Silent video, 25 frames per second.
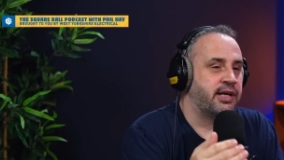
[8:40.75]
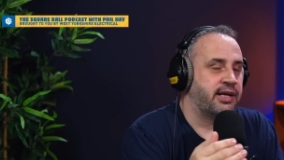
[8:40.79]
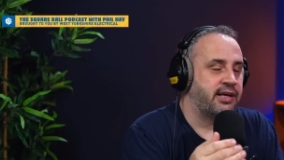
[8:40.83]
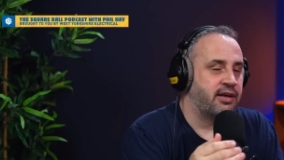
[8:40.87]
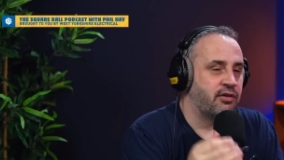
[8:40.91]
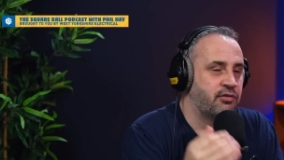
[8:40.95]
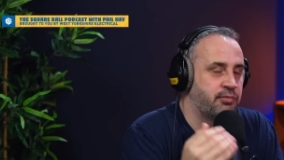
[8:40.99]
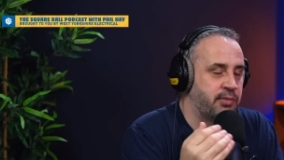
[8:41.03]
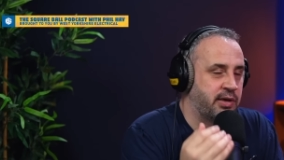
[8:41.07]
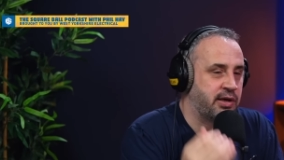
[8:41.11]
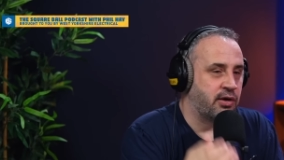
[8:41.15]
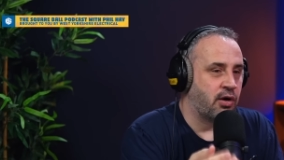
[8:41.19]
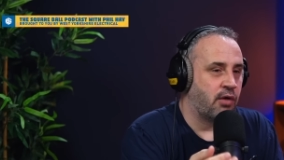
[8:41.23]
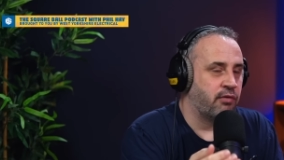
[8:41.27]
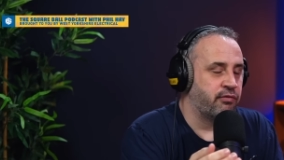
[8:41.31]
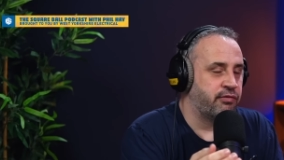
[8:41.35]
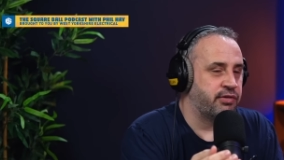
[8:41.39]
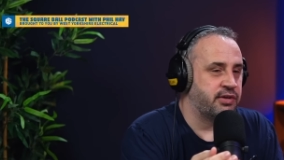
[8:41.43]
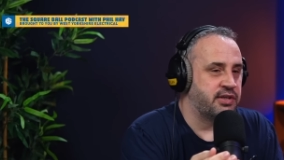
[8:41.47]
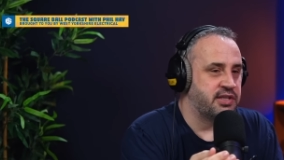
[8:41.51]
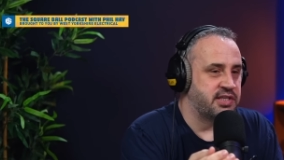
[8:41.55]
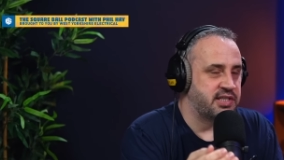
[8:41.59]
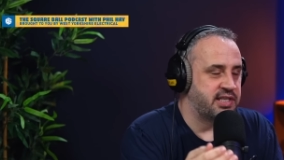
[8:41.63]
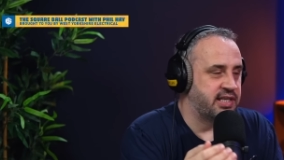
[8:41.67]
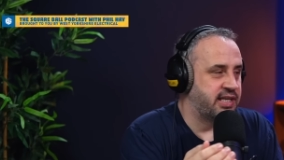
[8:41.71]
It gives me
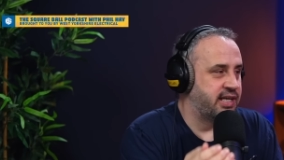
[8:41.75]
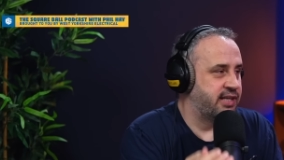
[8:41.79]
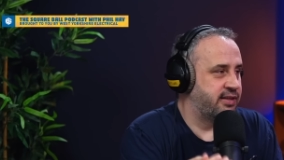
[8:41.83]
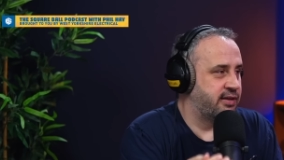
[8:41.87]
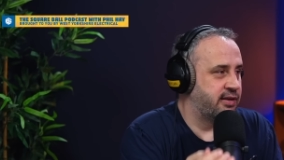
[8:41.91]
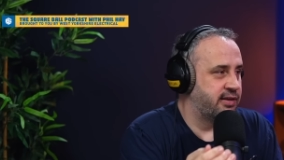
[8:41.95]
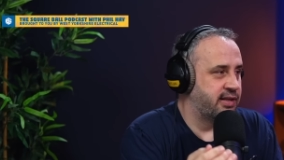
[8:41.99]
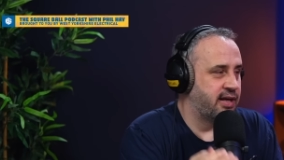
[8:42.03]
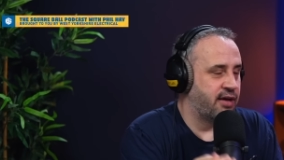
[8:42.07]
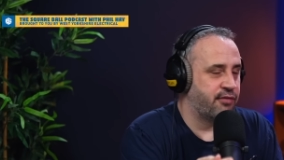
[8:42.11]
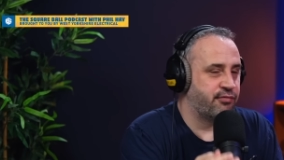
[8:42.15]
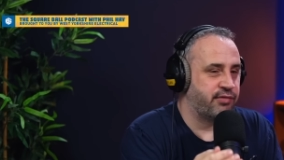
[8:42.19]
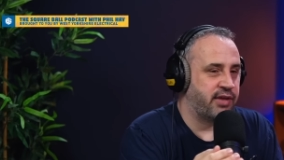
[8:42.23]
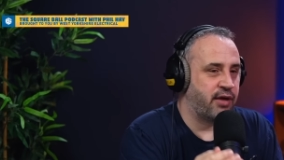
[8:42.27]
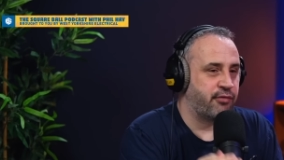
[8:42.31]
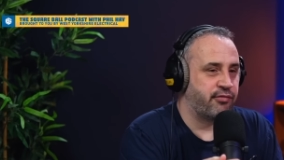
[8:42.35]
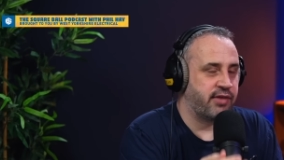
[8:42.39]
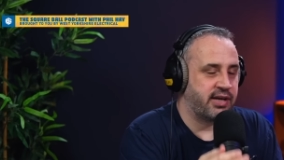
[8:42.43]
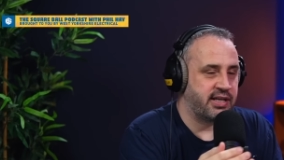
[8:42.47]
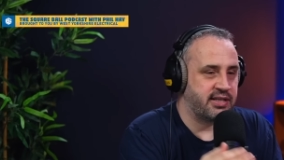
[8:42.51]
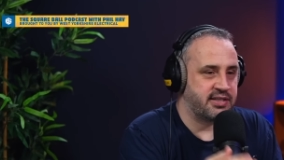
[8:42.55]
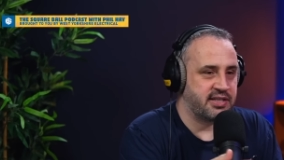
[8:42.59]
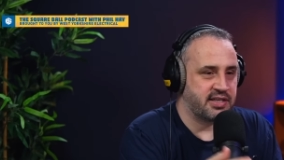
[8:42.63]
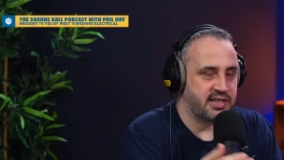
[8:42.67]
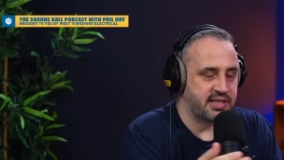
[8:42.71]
confidence thinking that they're they're
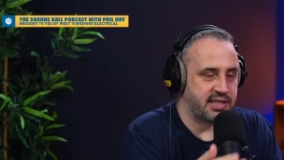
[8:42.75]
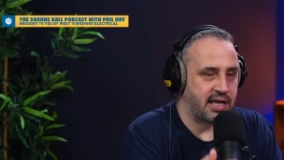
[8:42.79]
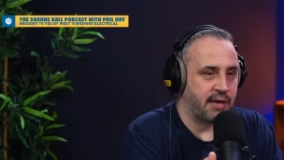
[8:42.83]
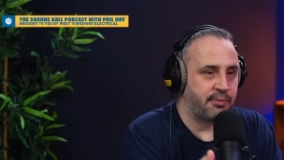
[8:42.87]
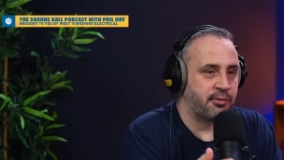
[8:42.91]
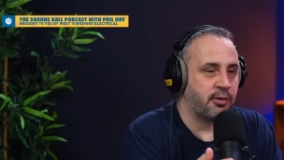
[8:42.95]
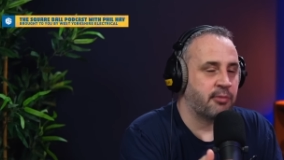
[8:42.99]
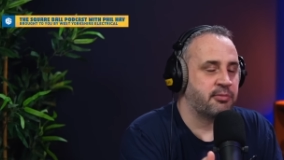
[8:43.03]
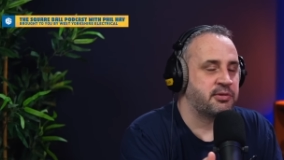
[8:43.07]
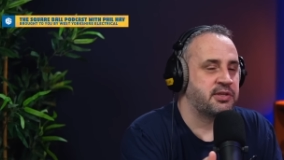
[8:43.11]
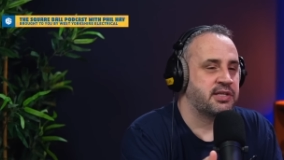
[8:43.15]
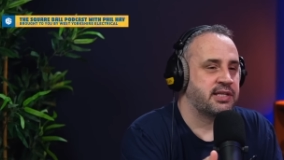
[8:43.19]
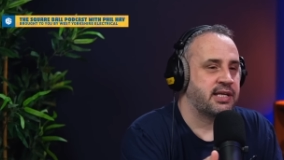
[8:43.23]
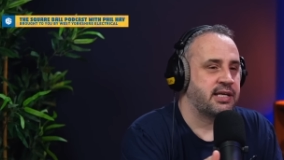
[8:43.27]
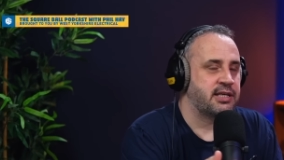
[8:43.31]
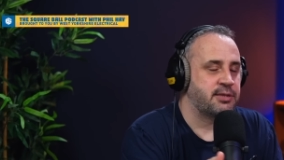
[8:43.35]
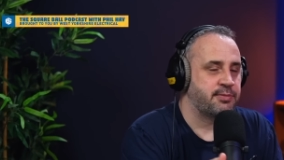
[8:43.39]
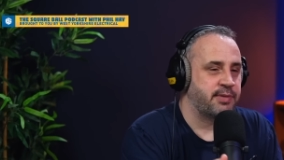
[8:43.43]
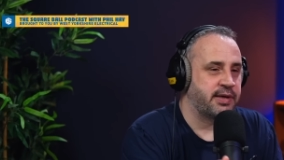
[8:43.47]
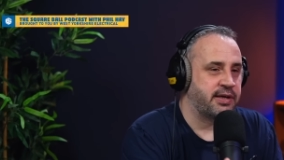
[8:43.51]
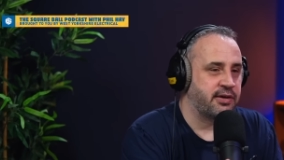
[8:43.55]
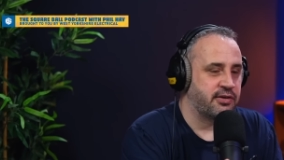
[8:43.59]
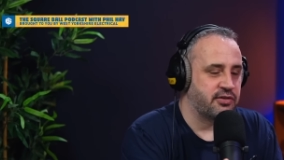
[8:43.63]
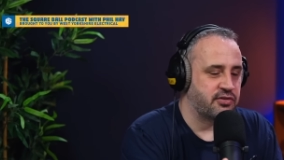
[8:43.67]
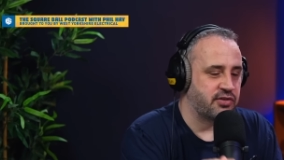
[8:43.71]
ready to step up to this
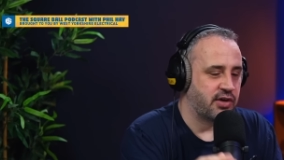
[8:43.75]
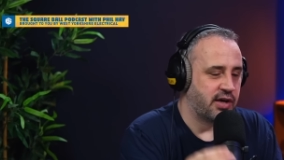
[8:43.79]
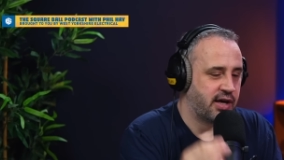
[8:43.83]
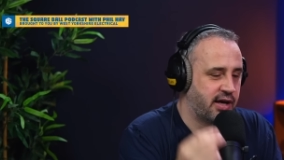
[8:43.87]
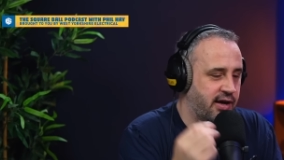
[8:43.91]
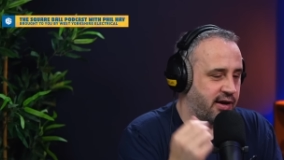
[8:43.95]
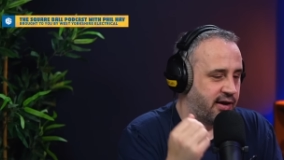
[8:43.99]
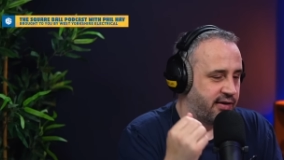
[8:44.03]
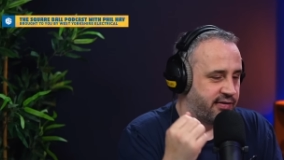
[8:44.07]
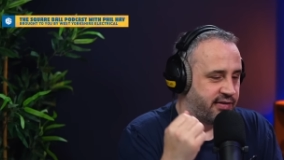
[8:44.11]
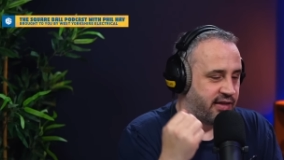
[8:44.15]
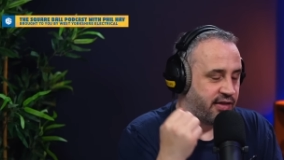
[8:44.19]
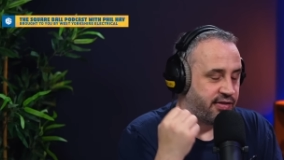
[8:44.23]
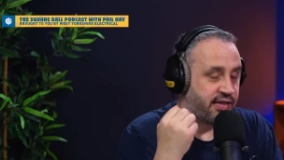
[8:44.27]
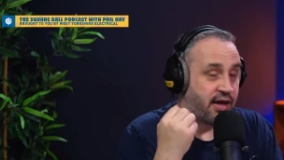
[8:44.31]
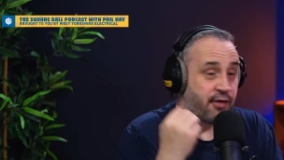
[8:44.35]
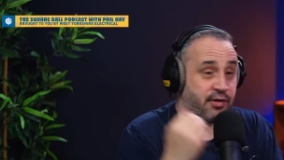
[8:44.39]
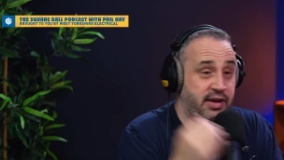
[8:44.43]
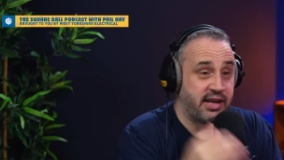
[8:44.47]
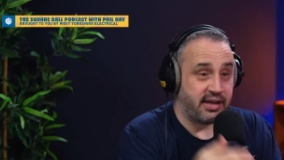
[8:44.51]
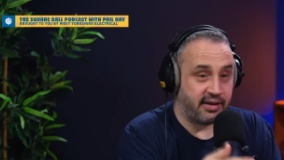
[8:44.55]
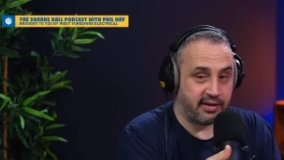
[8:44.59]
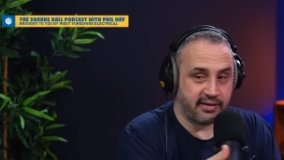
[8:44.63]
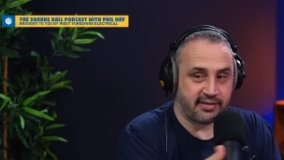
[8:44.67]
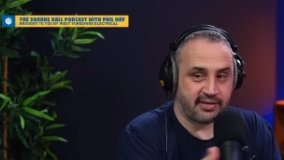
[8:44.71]
because that they're
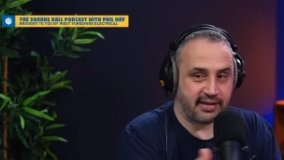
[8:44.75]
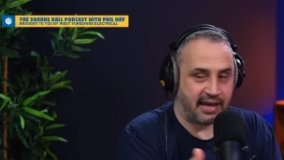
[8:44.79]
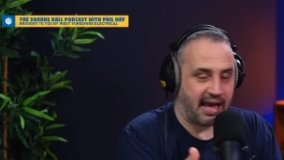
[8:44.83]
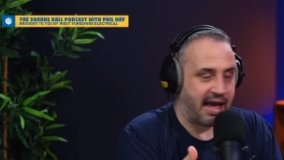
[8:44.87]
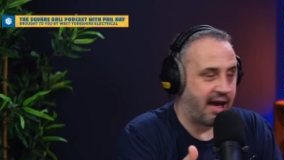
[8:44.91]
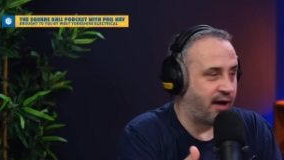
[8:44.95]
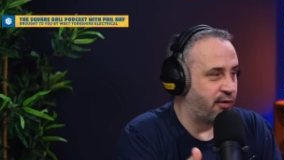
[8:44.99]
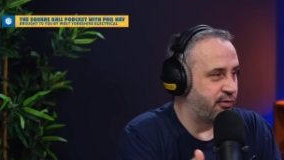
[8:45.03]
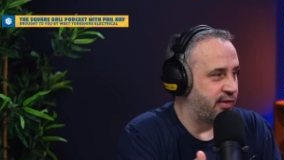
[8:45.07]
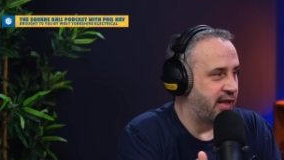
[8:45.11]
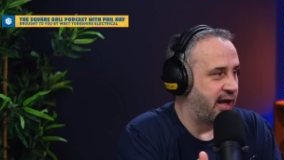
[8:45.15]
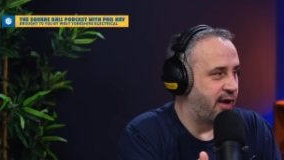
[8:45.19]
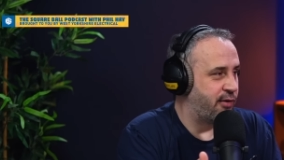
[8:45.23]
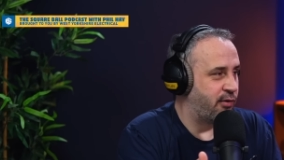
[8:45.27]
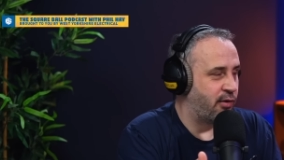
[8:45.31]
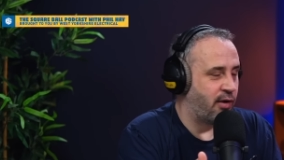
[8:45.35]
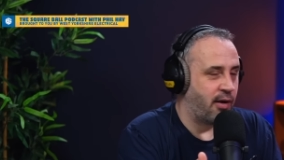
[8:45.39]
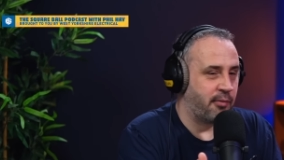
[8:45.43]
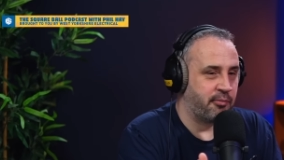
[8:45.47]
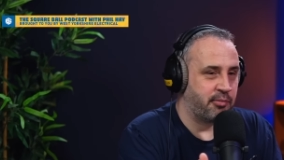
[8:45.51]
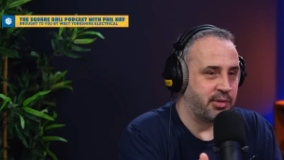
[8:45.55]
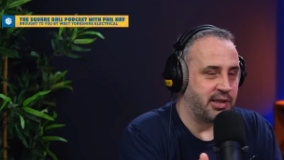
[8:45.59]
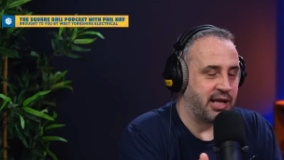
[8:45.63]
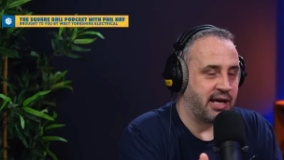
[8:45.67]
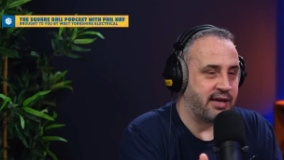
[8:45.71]
eager to get out there
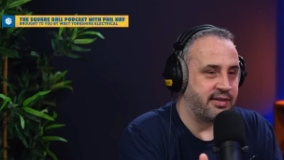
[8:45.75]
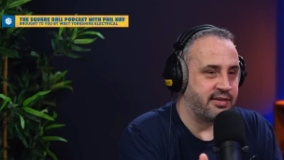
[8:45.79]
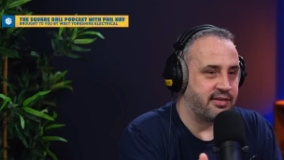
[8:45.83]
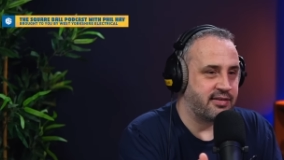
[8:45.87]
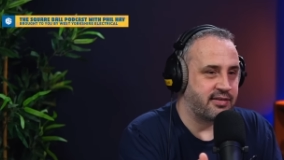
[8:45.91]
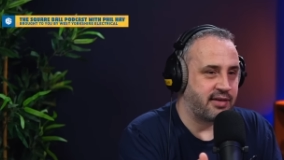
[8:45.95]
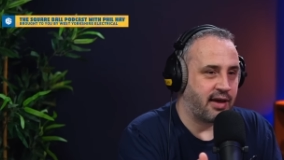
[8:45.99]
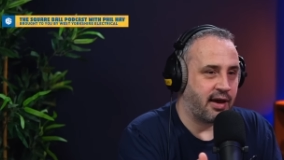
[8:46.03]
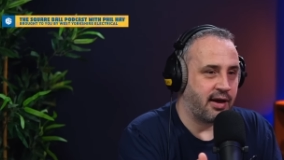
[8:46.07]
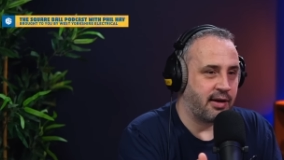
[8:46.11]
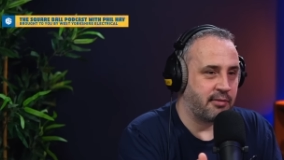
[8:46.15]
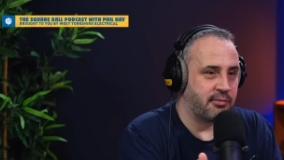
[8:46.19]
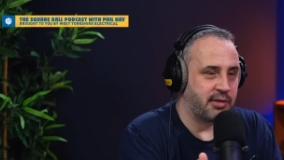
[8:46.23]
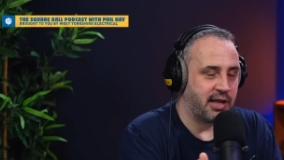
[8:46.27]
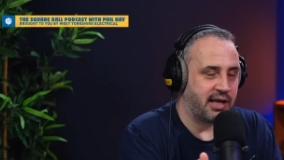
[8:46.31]
and play this game.